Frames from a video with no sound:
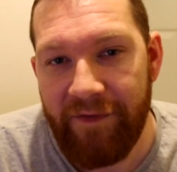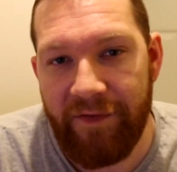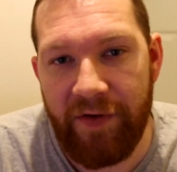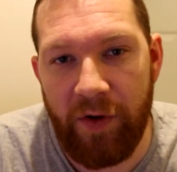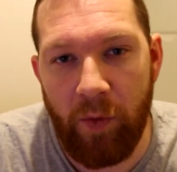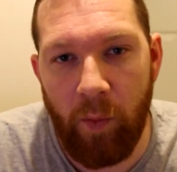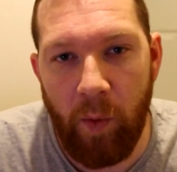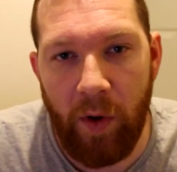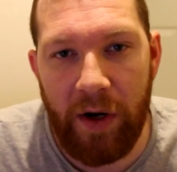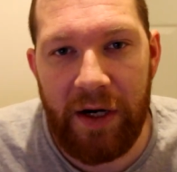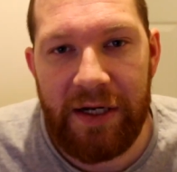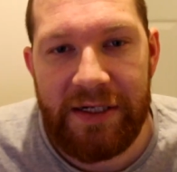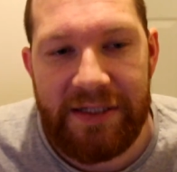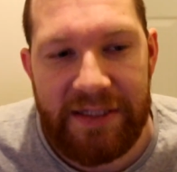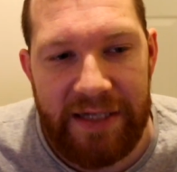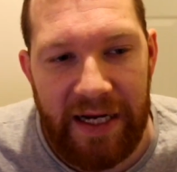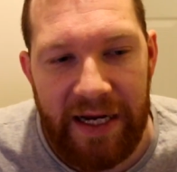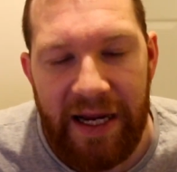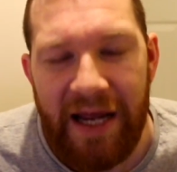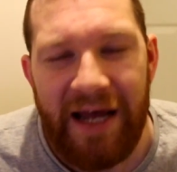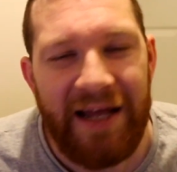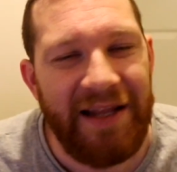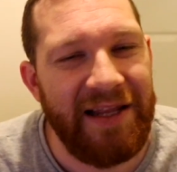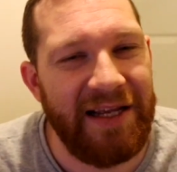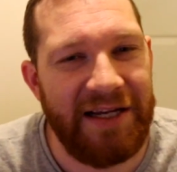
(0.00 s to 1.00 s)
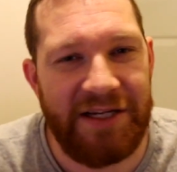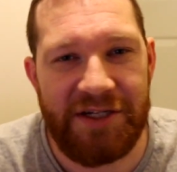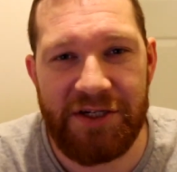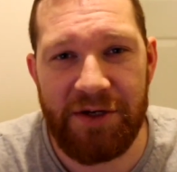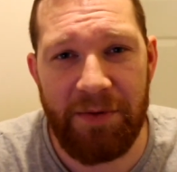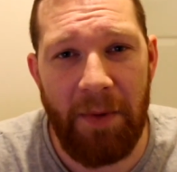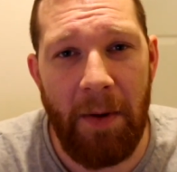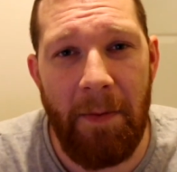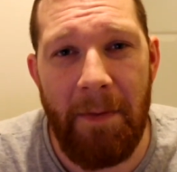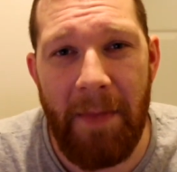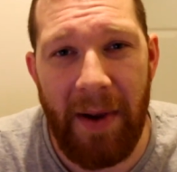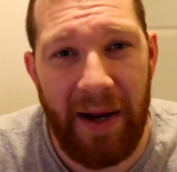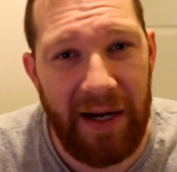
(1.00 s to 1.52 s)
if you want to see, there's some
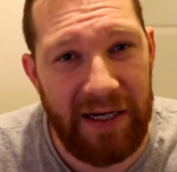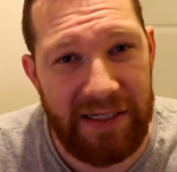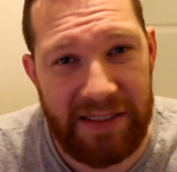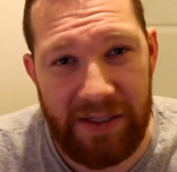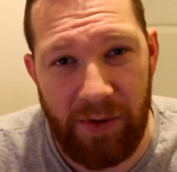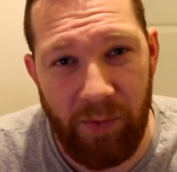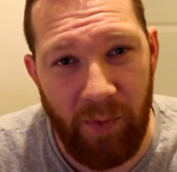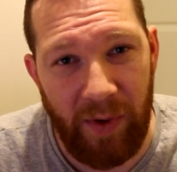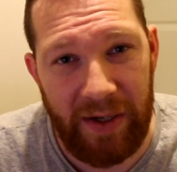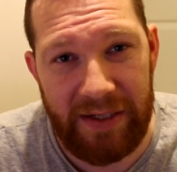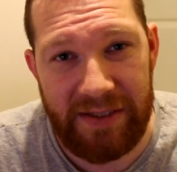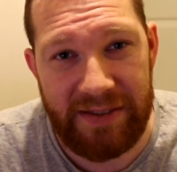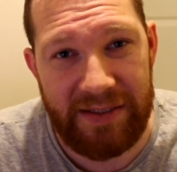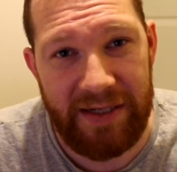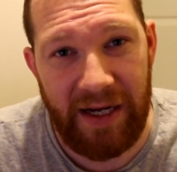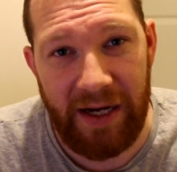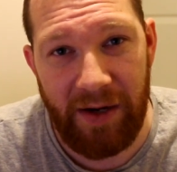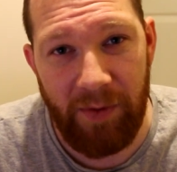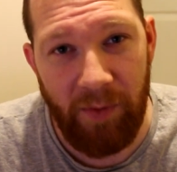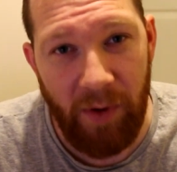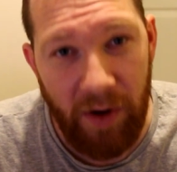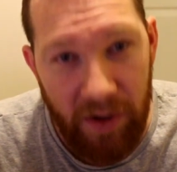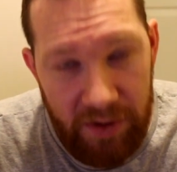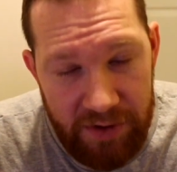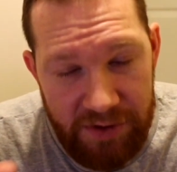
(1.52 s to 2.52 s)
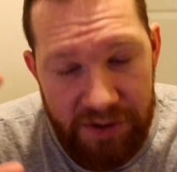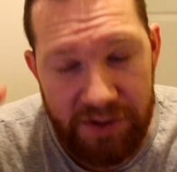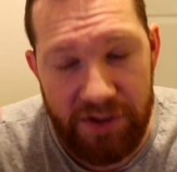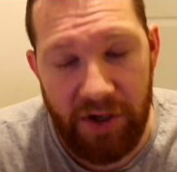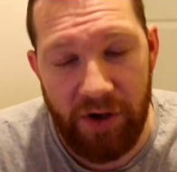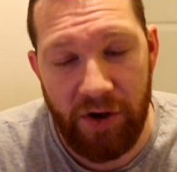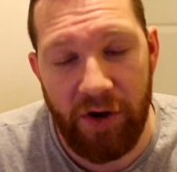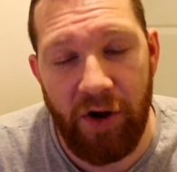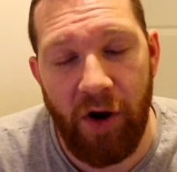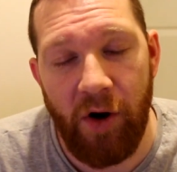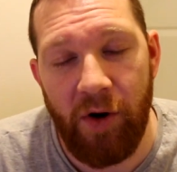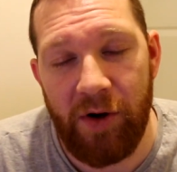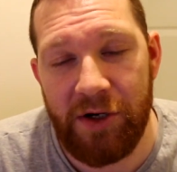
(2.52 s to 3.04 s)
amazing Wednesday ones, so
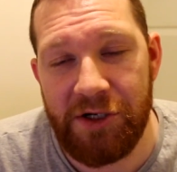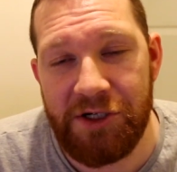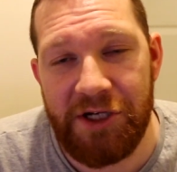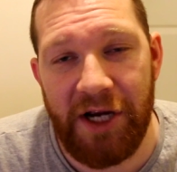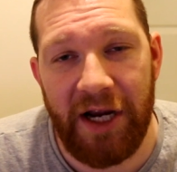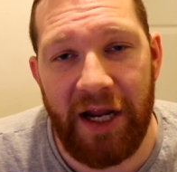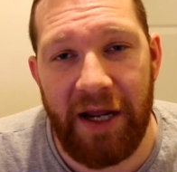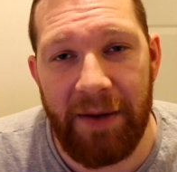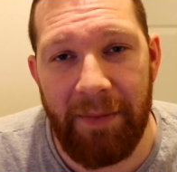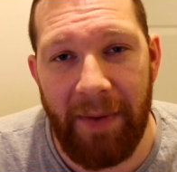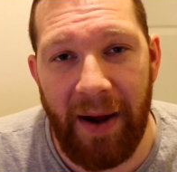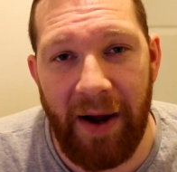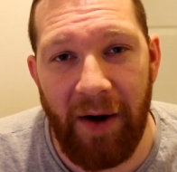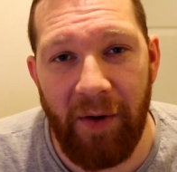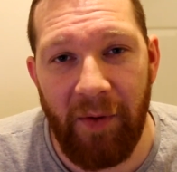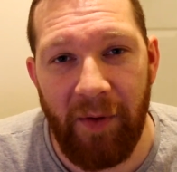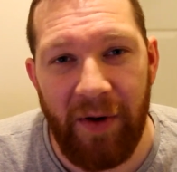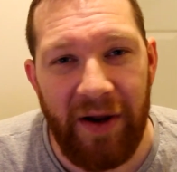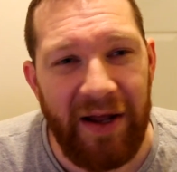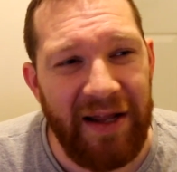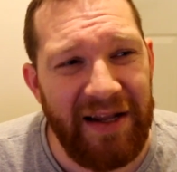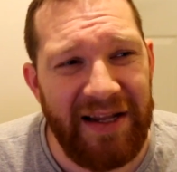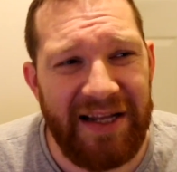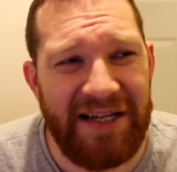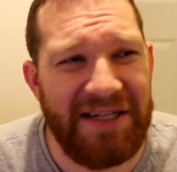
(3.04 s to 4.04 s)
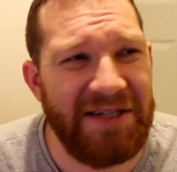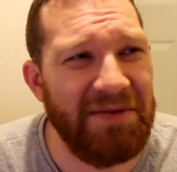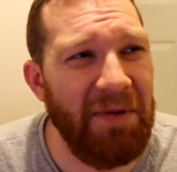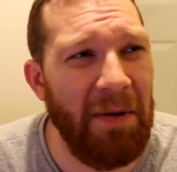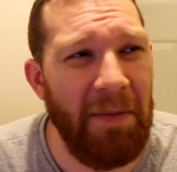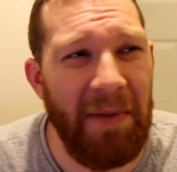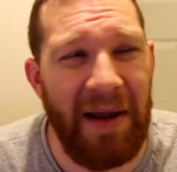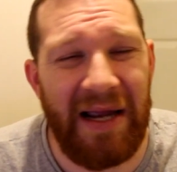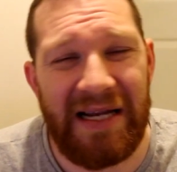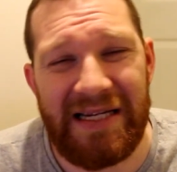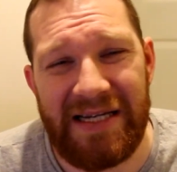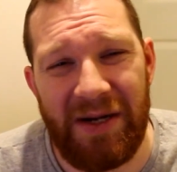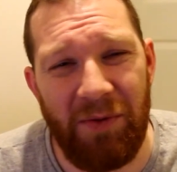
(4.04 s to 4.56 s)
go and check them out. There's some
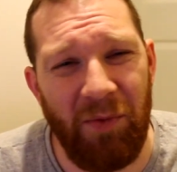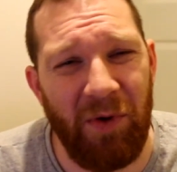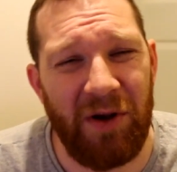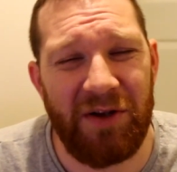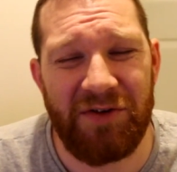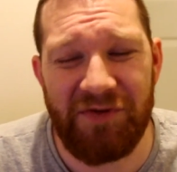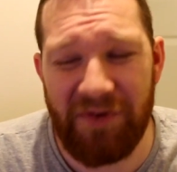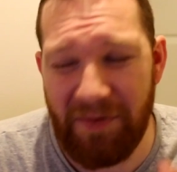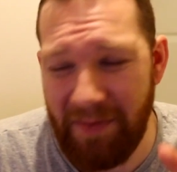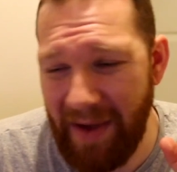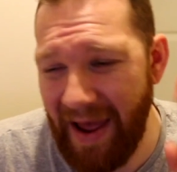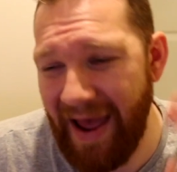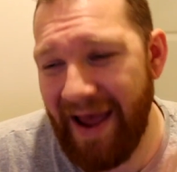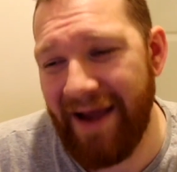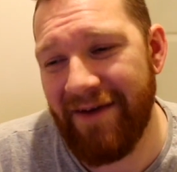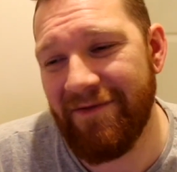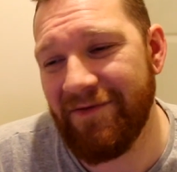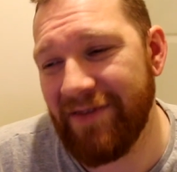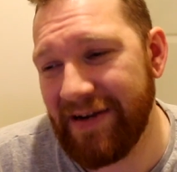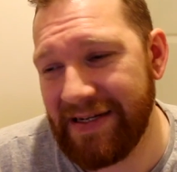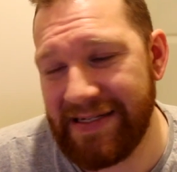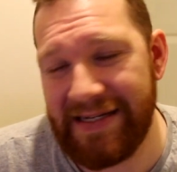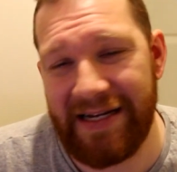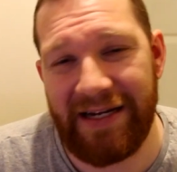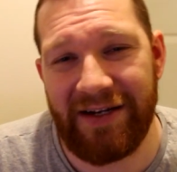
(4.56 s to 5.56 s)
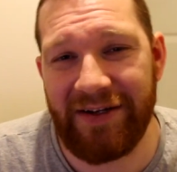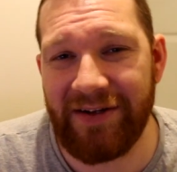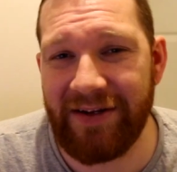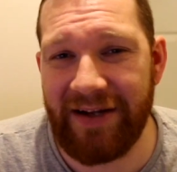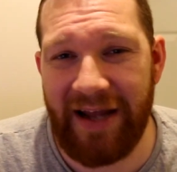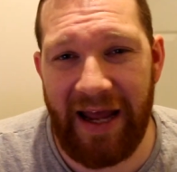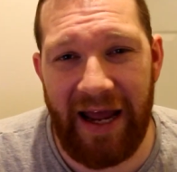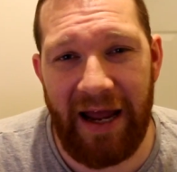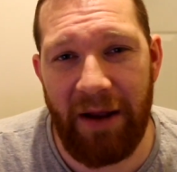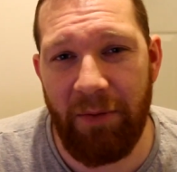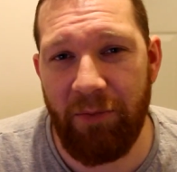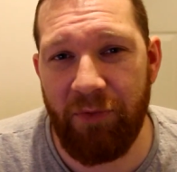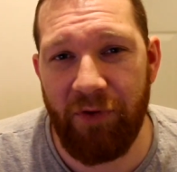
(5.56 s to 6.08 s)
amazing ones from every single
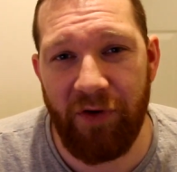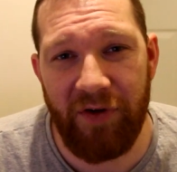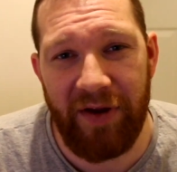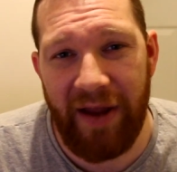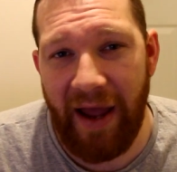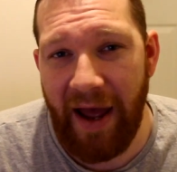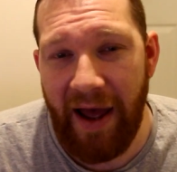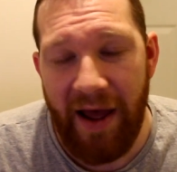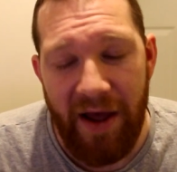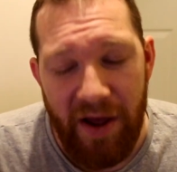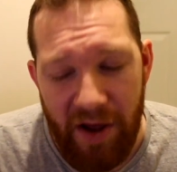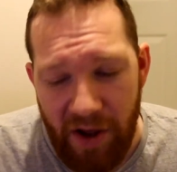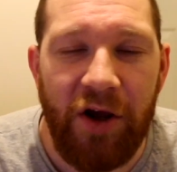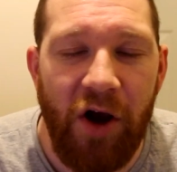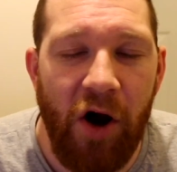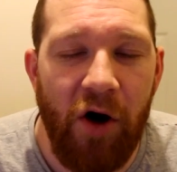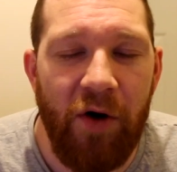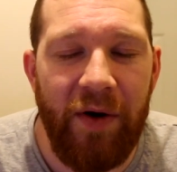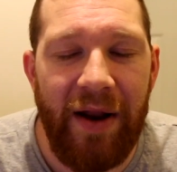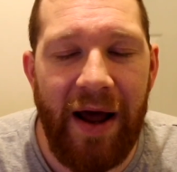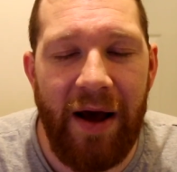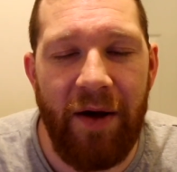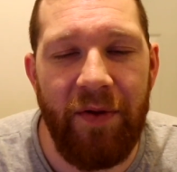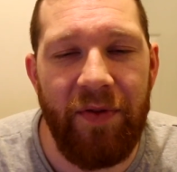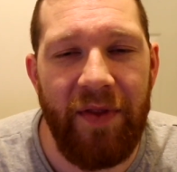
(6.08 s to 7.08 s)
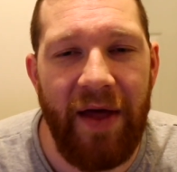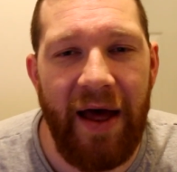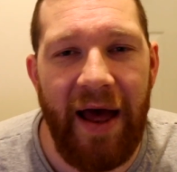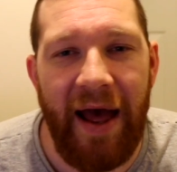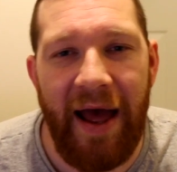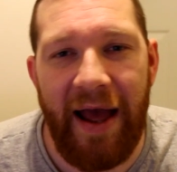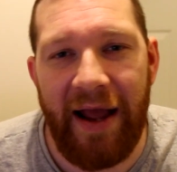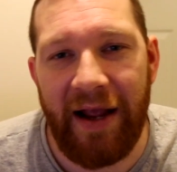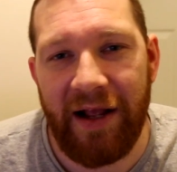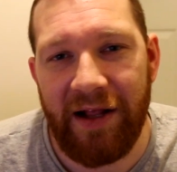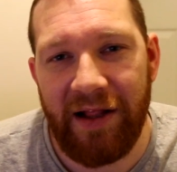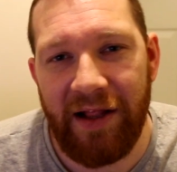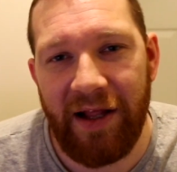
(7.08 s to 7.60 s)
game, so yeah, go down
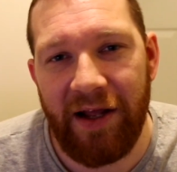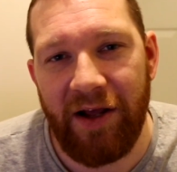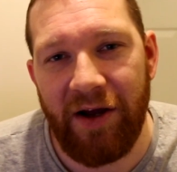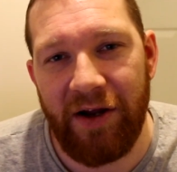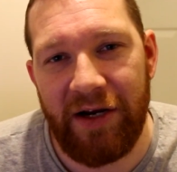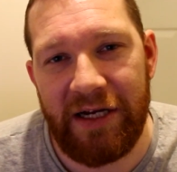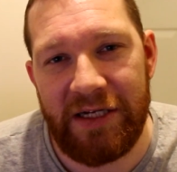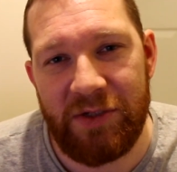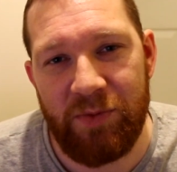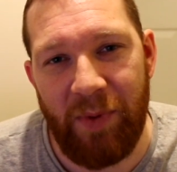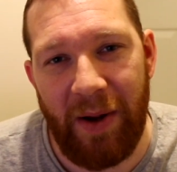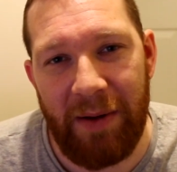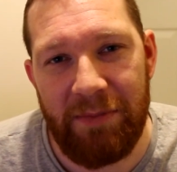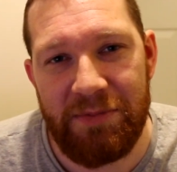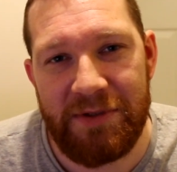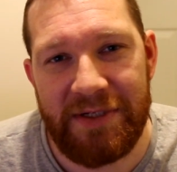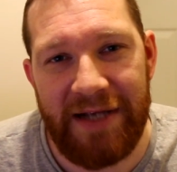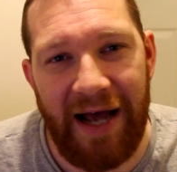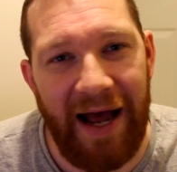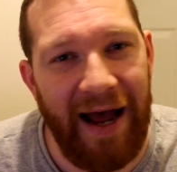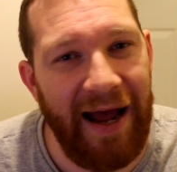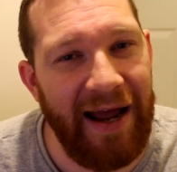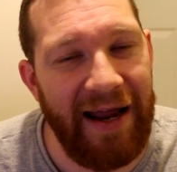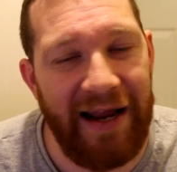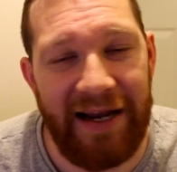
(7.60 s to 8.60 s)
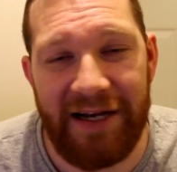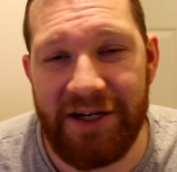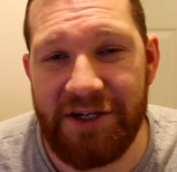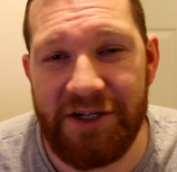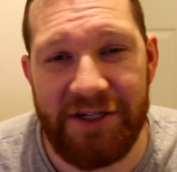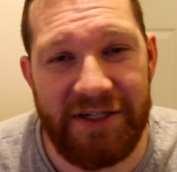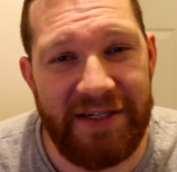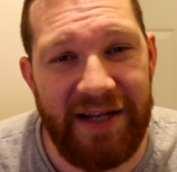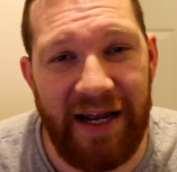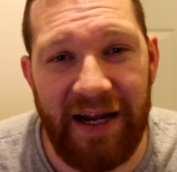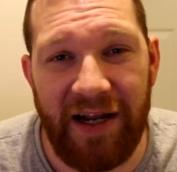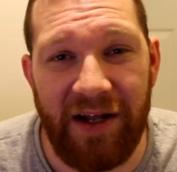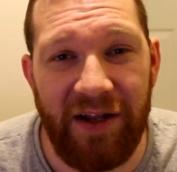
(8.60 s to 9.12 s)
there, click on his website and just
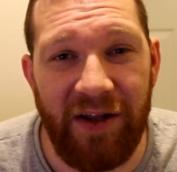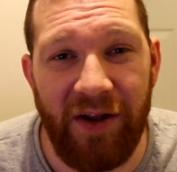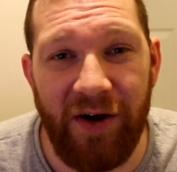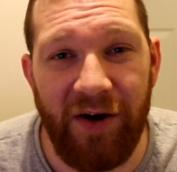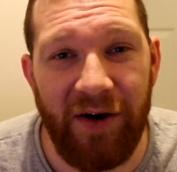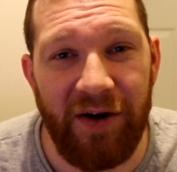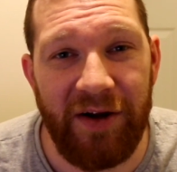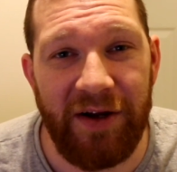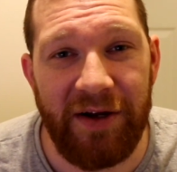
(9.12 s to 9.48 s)
take a look.